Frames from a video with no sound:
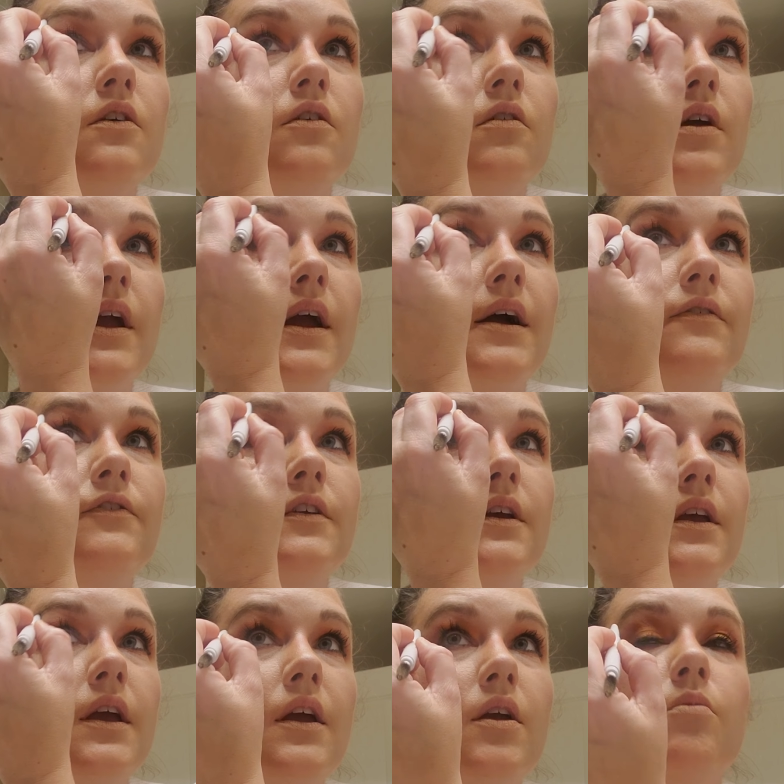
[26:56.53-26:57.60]
You have to
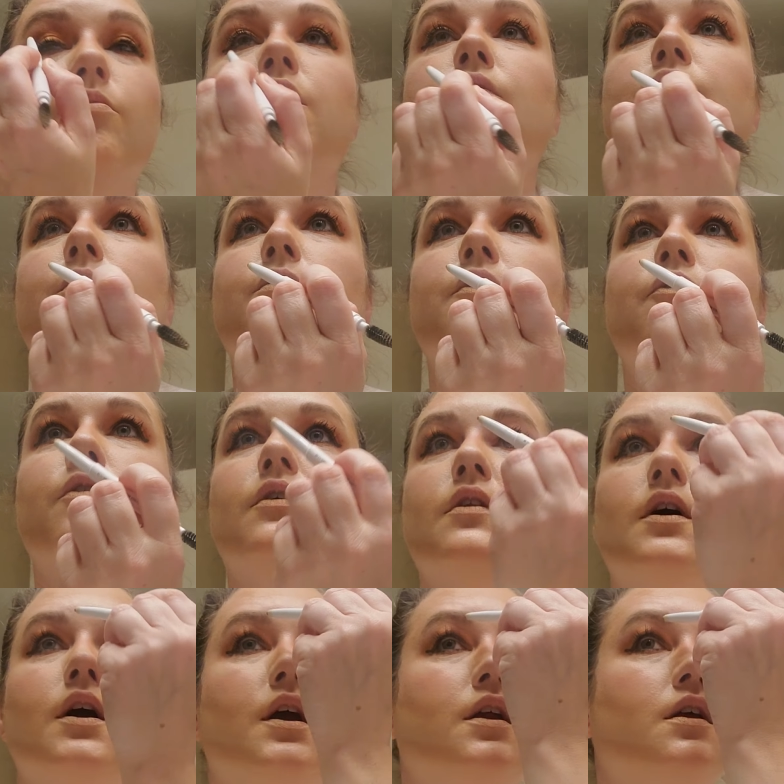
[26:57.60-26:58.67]
get input from the front
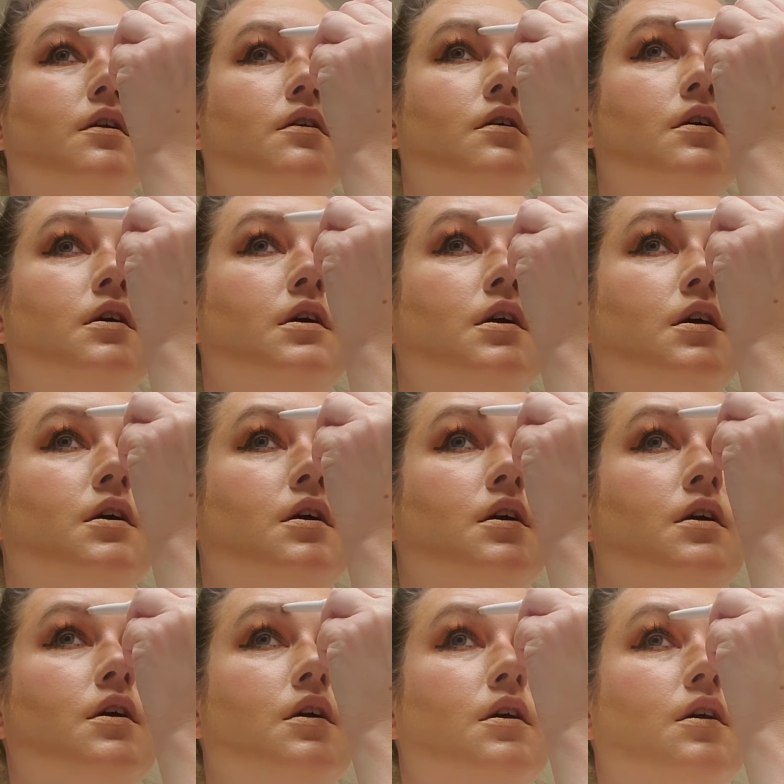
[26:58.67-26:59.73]
line, and
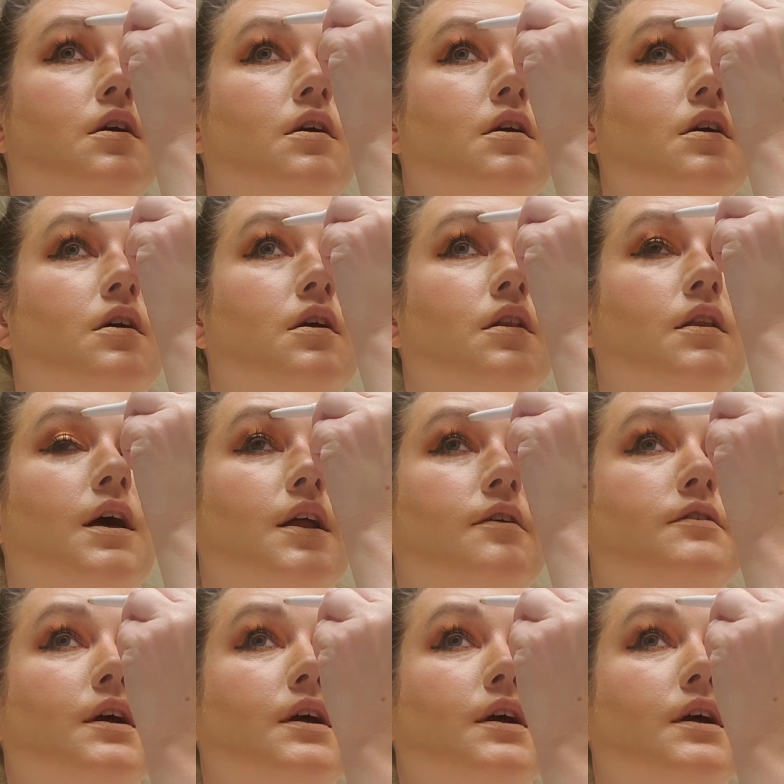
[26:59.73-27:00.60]
a lot of